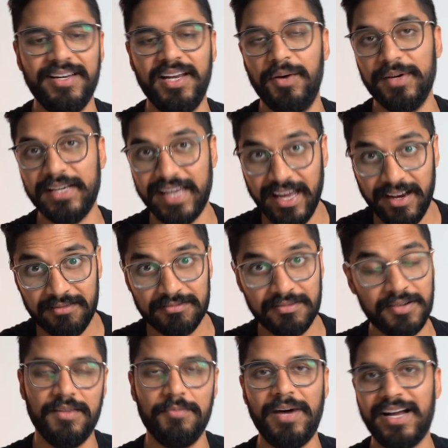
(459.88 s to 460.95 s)
Now again,
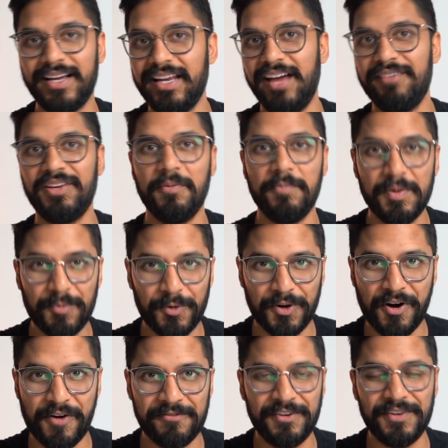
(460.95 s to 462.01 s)
the market having a bit more
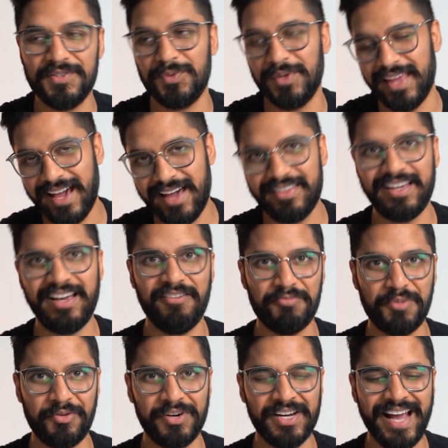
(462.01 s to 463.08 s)
confidence with how the
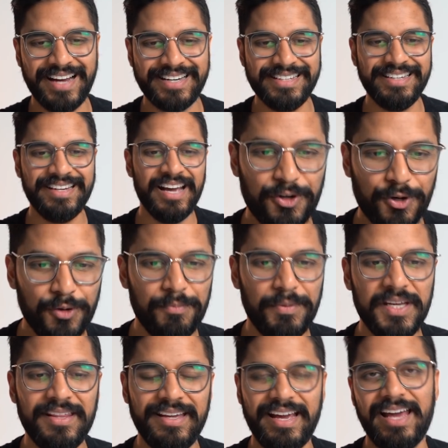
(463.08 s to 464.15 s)
government reacted could
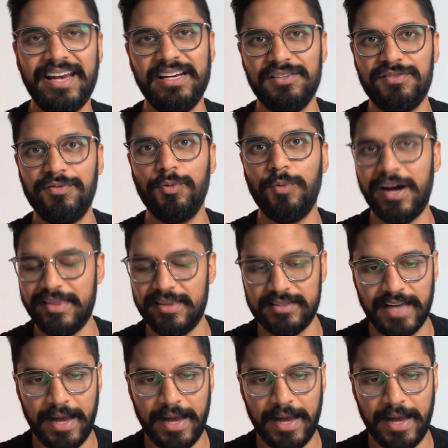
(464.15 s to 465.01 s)
be the catalyst for why this